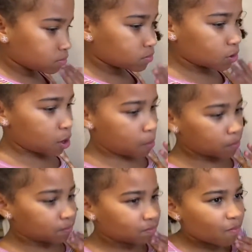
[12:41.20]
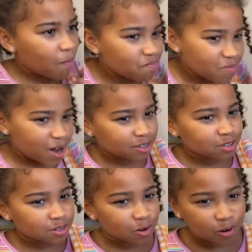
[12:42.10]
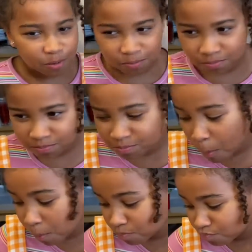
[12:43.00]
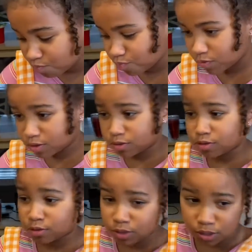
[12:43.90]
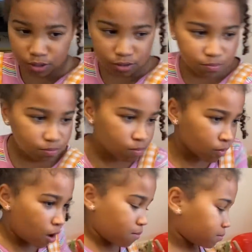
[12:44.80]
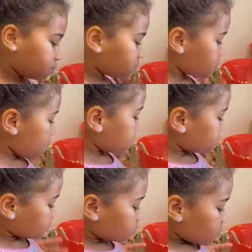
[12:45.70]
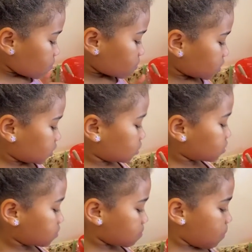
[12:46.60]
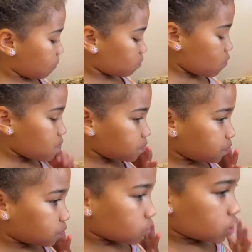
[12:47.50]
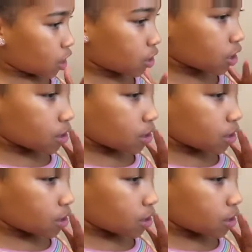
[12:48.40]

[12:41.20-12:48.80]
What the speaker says: Okay, that's so good. It's delicious. Okay, because the chocolate